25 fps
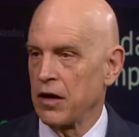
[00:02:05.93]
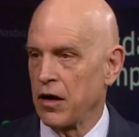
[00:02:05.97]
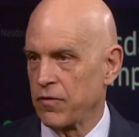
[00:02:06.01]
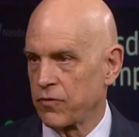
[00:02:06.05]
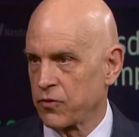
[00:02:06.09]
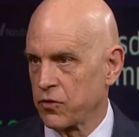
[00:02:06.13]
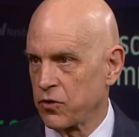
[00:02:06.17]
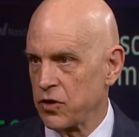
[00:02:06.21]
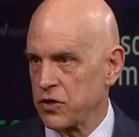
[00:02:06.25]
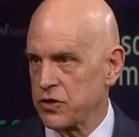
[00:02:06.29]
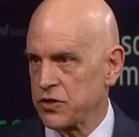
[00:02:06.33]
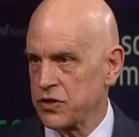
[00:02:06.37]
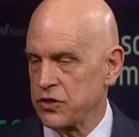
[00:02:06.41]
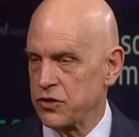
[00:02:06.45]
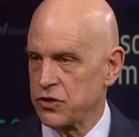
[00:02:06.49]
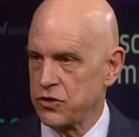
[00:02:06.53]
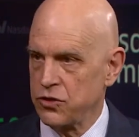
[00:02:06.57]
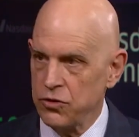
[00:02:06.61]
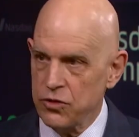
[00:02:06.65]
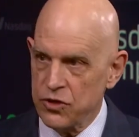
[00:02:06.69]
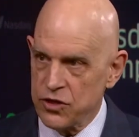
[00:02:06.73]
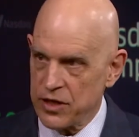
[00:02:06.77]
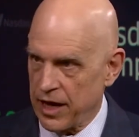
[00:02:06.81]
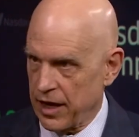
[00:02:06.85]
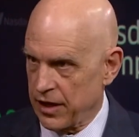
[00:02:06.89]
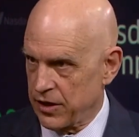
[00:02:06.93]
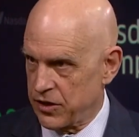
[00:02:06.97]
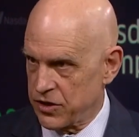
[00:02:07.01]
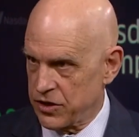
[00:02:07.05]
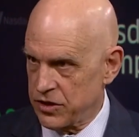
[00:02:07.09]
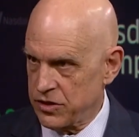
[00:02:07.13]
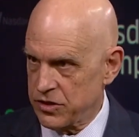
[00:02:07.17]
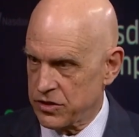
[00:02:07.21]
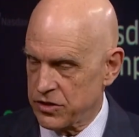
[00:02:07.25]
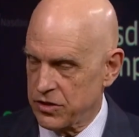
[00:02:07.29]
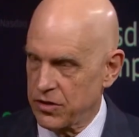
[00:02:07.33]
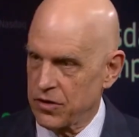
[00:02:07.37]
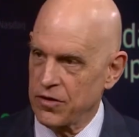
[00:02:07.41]
Of course, there's two
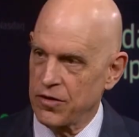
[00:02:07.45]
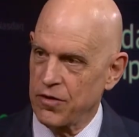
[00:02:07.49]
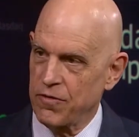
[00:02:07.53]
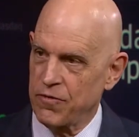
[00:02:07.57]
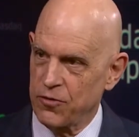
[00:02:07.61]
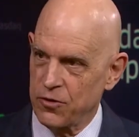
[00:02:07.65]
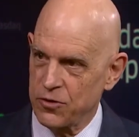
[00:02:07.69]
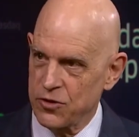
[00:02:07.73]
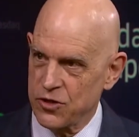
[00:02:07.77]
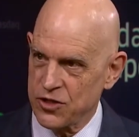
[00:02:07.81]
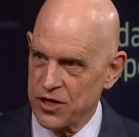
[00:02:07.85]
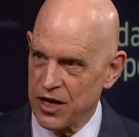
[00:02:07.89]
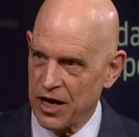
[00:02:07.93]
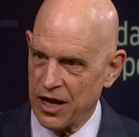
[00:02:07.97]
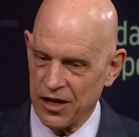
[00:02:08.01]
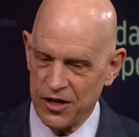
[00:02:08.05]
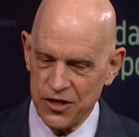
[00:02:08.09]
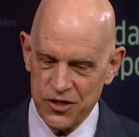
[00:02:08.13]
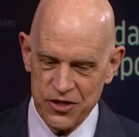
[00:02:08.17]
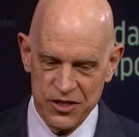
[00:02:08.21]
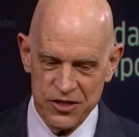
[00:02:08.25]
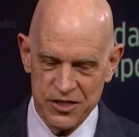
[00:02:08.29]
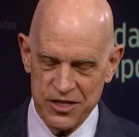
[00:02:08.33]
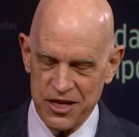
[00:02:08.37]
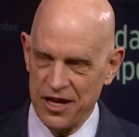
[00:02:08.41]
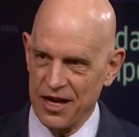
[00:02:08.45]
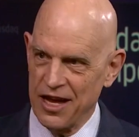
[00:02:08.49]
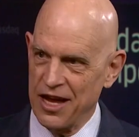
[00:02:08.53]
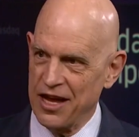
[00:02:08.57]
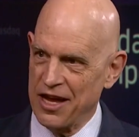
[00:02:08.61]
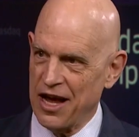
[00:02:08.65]
challenges. The first challenge is